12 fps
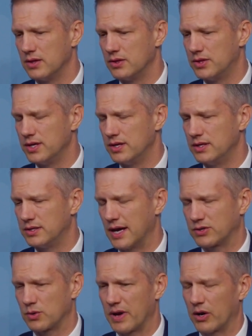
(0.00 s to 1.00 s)
the
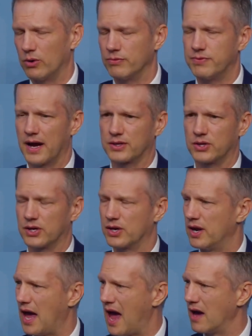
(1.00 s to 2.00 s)
detrimental effect it
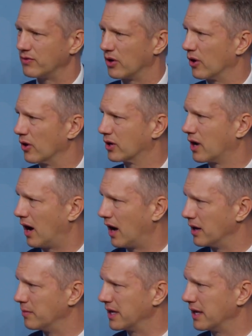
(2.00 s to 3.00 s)
could have on our
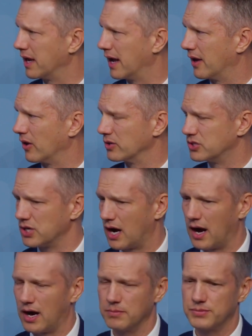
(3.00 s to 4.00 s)
economy and our
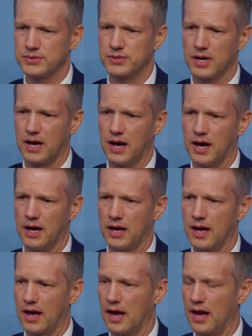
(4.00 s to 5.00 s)
jobs
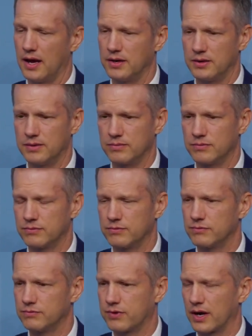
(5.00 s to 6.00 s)

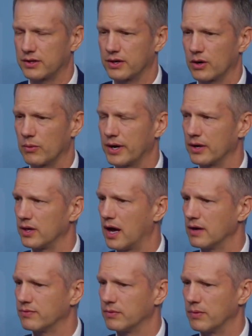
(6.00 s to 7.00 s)
and, frankly, our way of
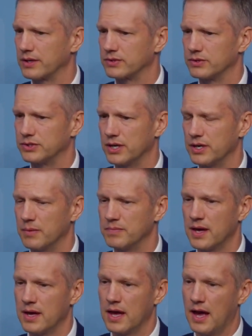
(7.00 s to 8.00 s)
life in West Virginia.
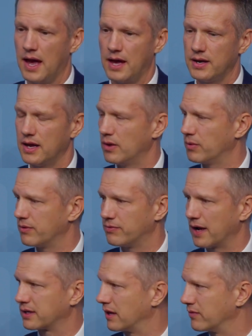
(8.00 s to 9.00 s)
And it would
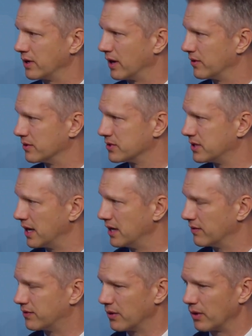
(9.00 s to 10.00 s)
affect every other
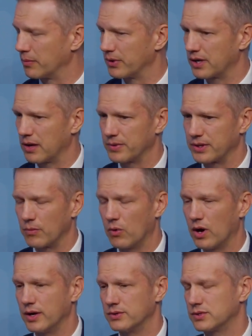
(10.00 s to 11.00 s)
state if they were able to get what they
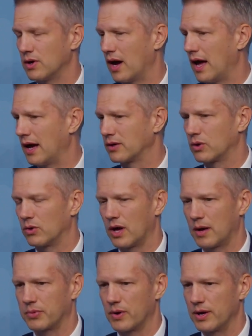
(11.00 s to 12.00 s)
wanted. So I had coal
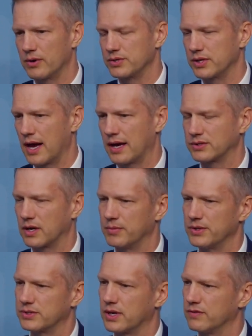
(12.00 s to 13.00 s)
operators and gas
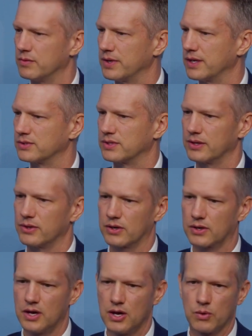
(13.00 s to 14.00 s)
companies come to me and say,
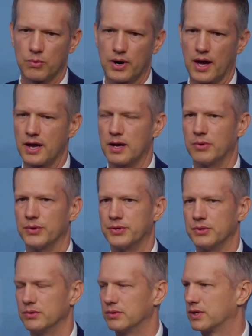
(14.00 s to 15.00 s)
look, we're not able
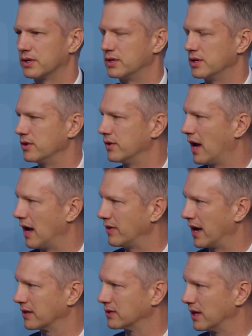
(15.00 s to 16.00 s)
to continue to have
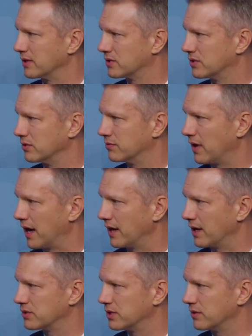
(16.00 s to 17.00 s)
access to
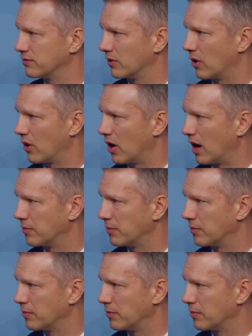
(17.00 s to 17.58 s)
financing for our